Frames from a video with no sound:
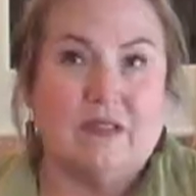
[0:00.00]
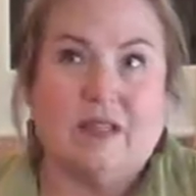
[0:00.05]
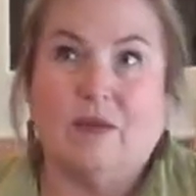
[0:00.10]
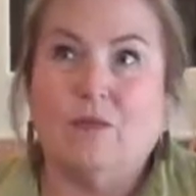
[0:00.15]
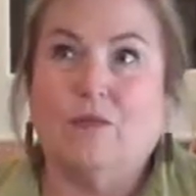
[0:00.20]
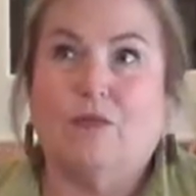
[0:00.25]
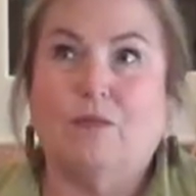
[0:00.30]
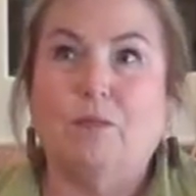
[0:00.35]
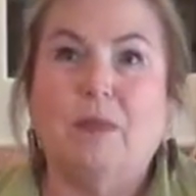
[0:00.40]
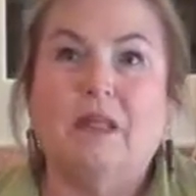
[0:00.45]

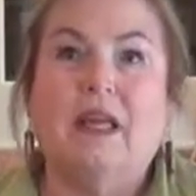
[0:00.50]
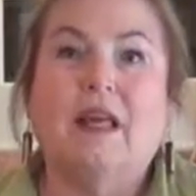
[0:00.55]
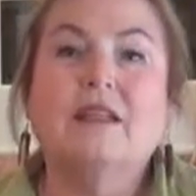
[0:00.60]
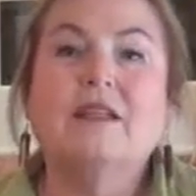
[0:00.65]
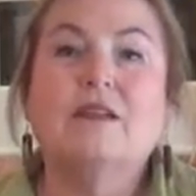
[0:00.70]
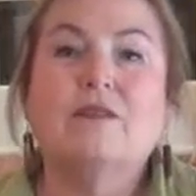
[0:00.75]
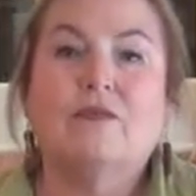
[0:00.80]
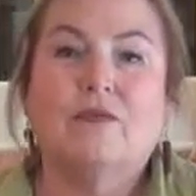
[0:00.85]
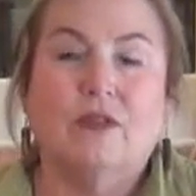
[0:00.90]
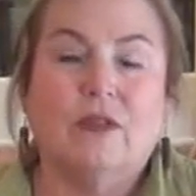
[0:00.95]
They were
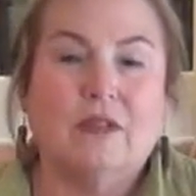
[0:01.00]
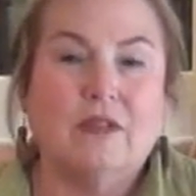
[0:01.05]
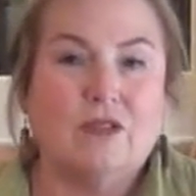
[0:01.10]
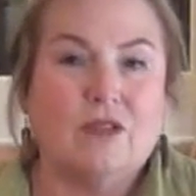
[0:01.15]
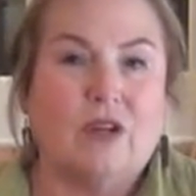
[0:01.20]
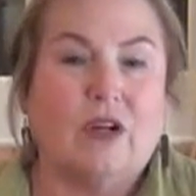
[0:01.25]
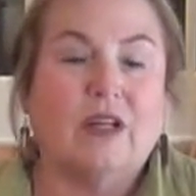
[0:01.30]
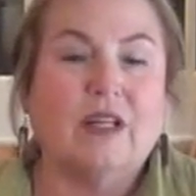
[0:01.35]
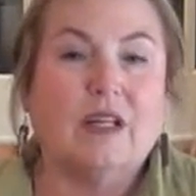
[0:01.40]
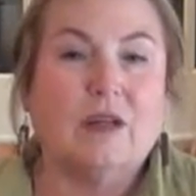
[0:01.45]
plentiful
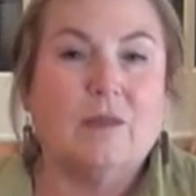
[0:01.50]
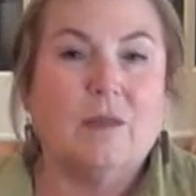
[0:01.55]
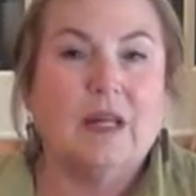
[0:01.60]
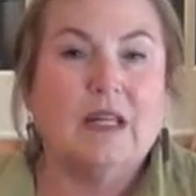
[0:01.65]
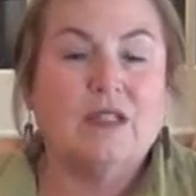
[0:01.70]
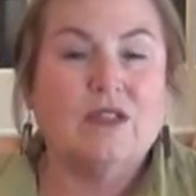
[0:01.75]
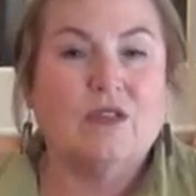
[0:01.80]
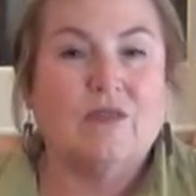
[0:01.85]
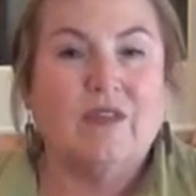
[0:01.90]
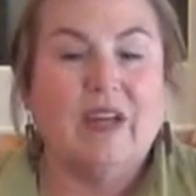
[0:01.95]
starting in
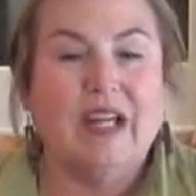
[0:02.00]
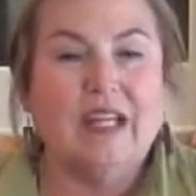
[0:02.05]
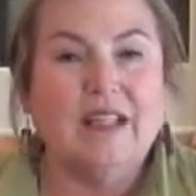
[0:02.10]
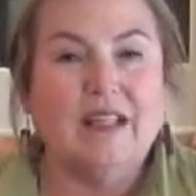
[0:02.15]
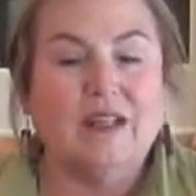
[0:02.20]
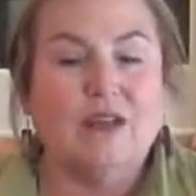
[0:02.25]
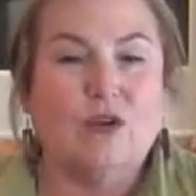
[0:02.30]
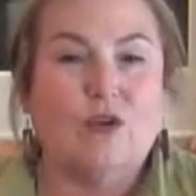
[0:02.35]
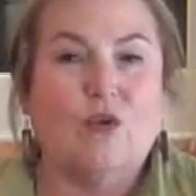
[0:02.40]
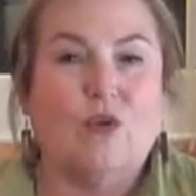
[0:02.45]

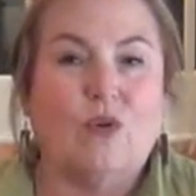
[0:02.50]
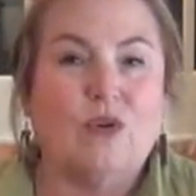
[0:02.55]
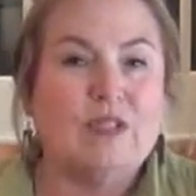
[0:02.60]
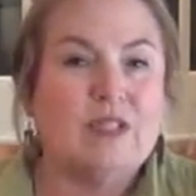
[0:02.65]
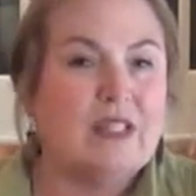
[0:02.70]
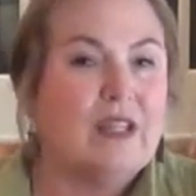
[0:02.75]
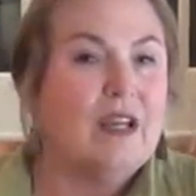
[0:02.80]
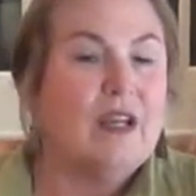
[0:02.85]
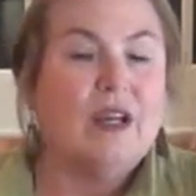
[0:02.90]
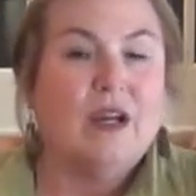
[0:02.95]
Pennsylvania, and of
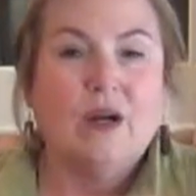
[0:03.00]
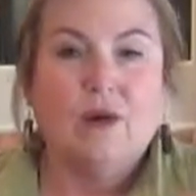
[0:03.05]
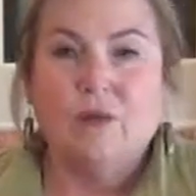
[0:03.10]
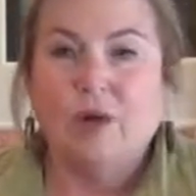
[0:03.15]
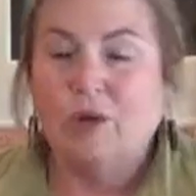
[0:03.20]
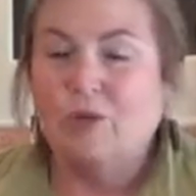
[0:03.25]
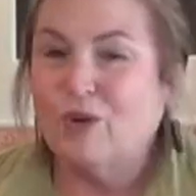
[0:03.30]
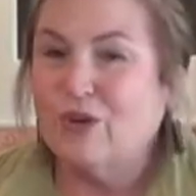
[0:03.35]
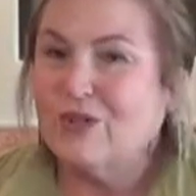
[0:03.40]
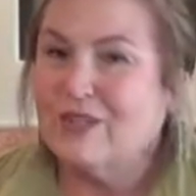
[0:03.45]
course
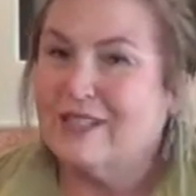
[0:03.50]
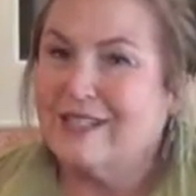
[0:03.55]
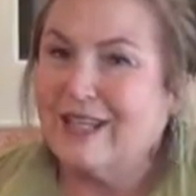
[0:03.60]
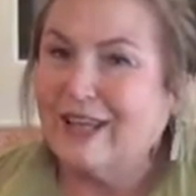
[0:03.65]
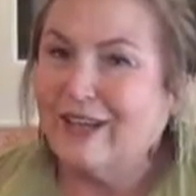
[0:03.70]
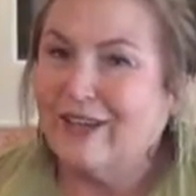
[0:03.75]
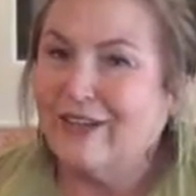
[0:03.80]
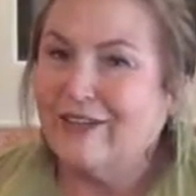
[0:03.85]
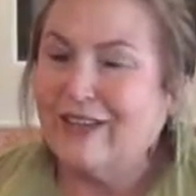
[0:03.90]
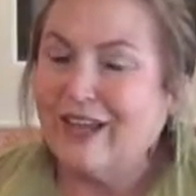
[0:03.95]
we weren't
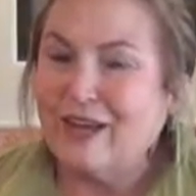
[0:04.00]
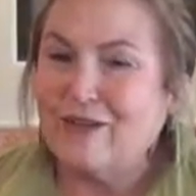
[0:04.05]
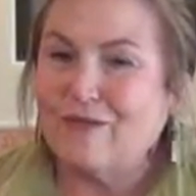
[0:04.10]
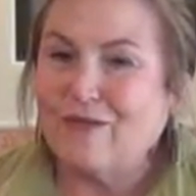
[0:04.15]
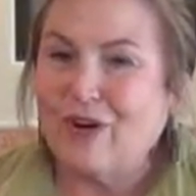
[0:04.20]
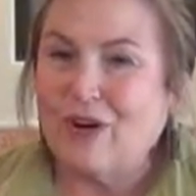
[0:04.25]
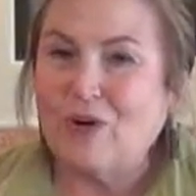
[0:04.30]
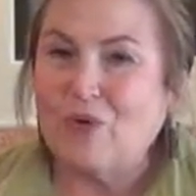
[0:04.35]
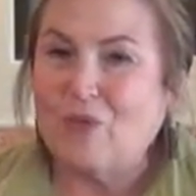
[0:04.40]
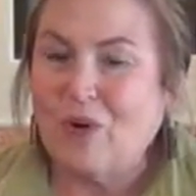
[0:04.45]
settled that
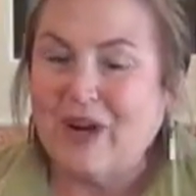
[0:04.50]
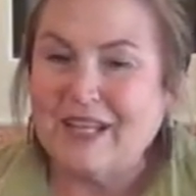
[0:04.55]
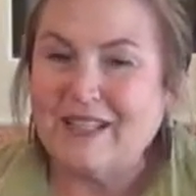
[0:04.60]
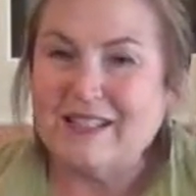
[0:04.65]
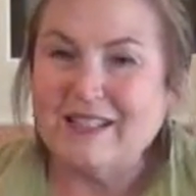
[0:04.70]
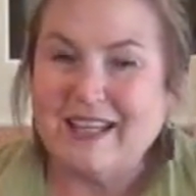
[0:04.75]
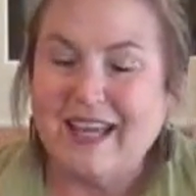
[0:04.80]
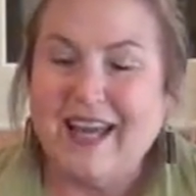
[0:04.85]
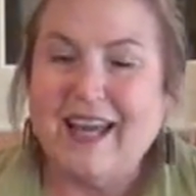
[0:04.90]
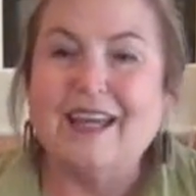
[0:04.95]
far
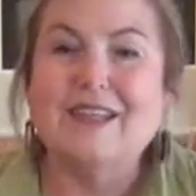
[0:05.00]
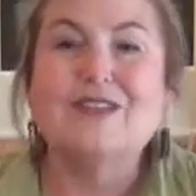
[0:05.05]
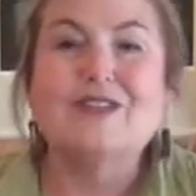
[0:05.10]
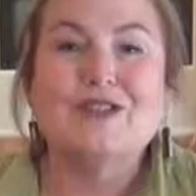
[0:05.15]
west yet.